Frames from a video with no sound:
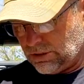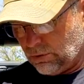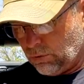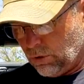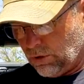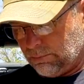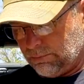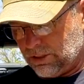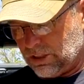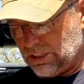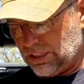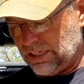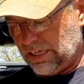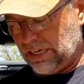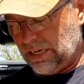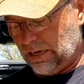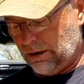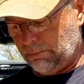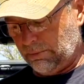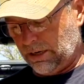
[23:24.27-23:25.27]
War Machine
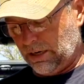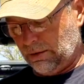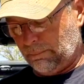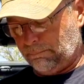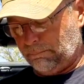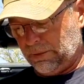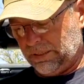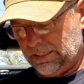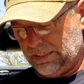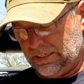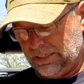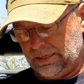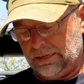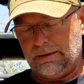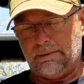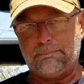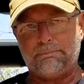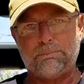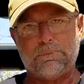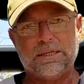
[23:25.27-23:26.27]
hammer, pin,
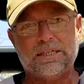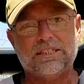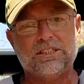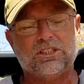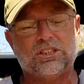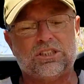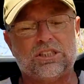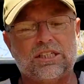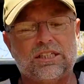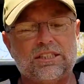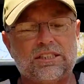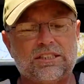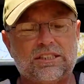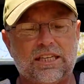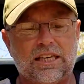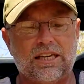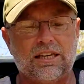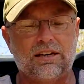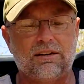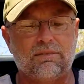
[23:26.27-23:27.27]
punch
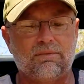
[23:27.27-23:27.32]
set.